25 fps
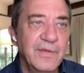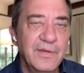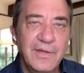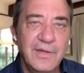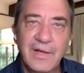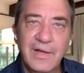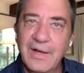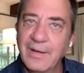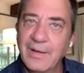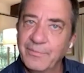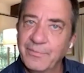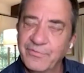
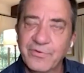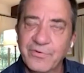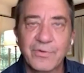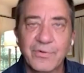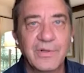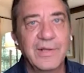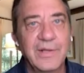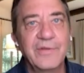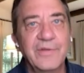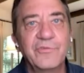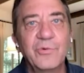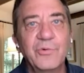I'm so
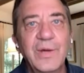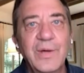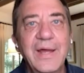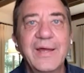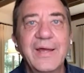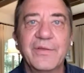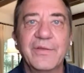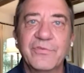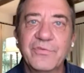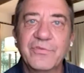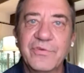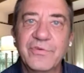glad you
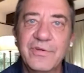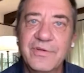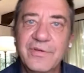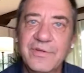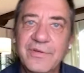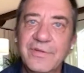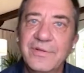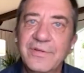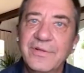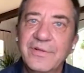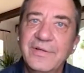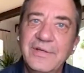asked.
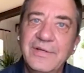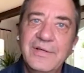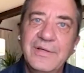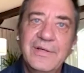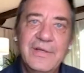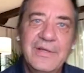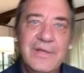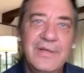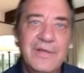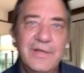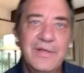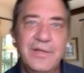
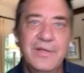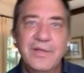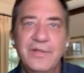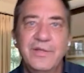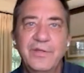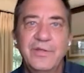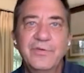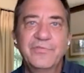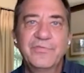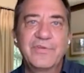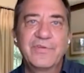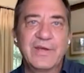
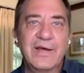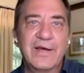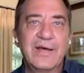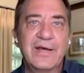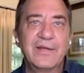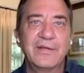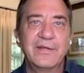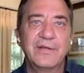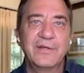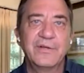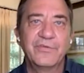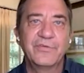You've
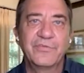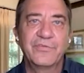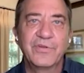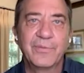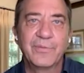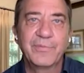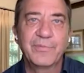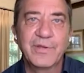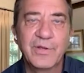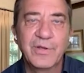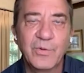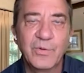got
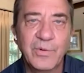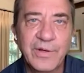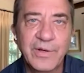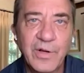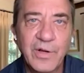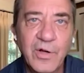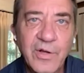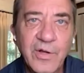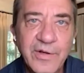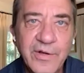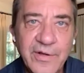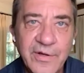something going
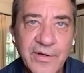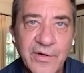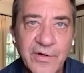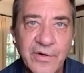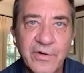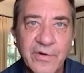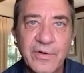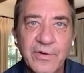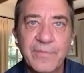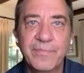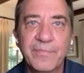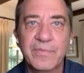on
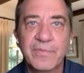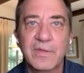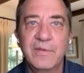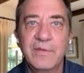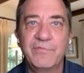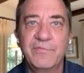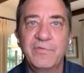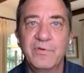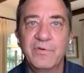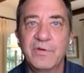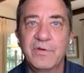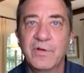here.
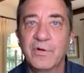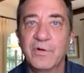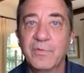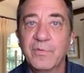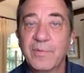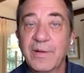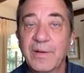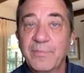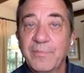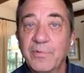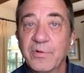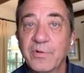If you go to
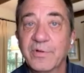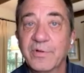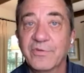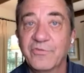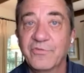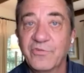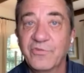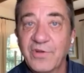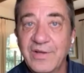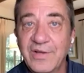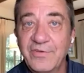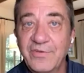my book,
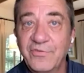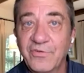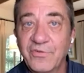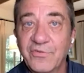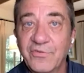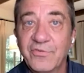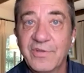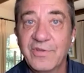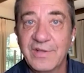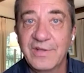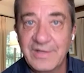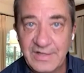
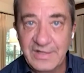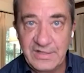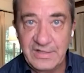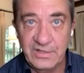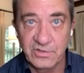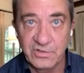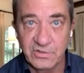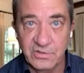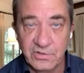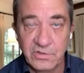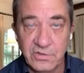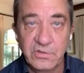Changes That
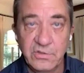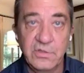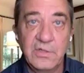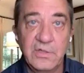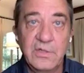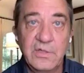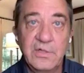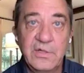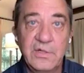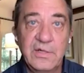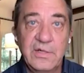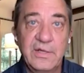Heal,
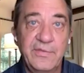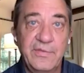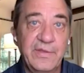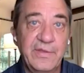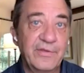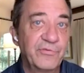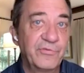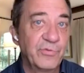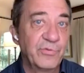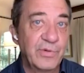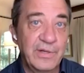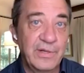and
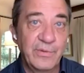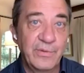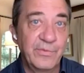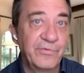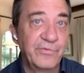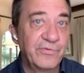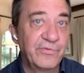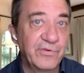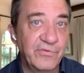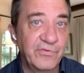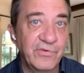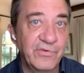that's what I would
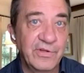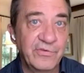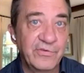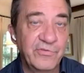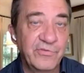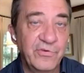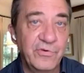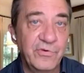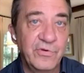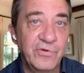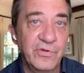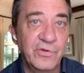
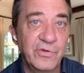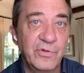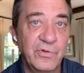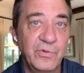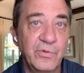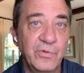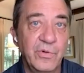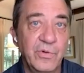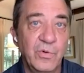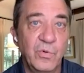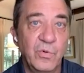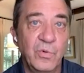suggest you
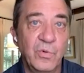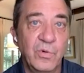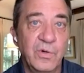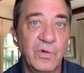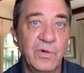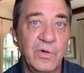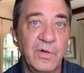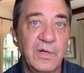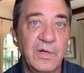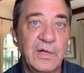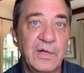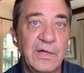do,
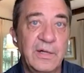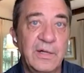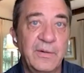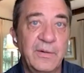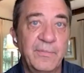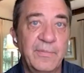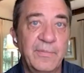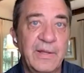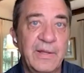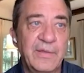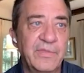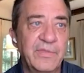or
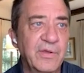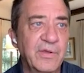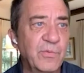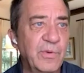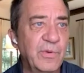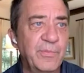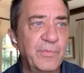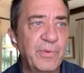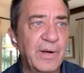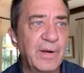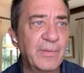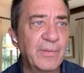I think
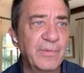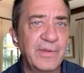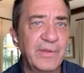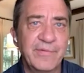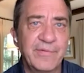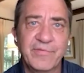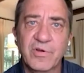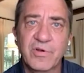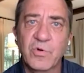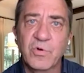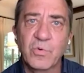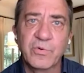we probably
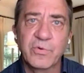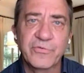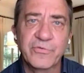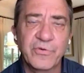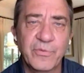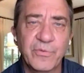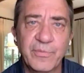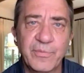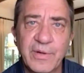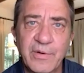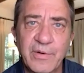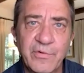have a course
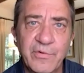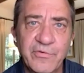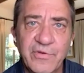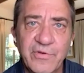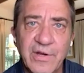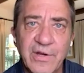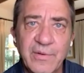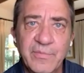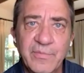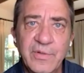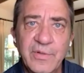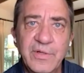on
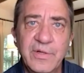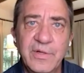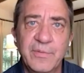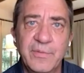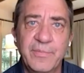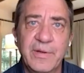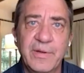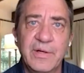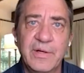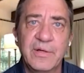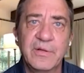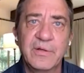boundaries.me
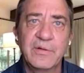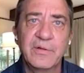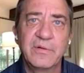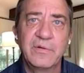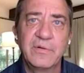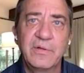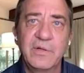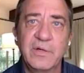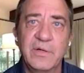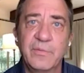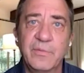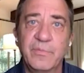about,
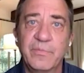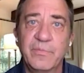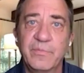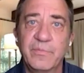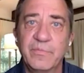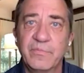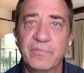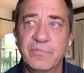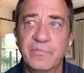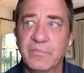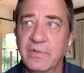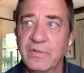you know,
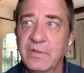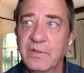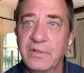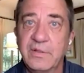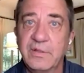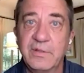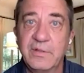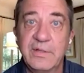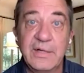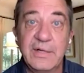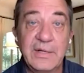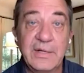
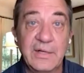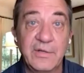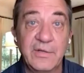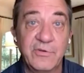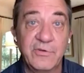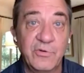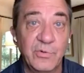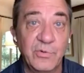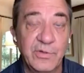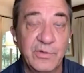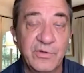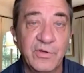getting
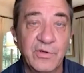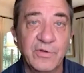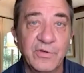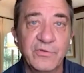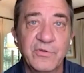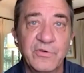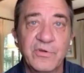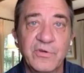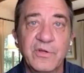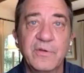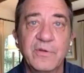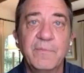into
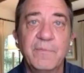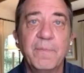adulthood.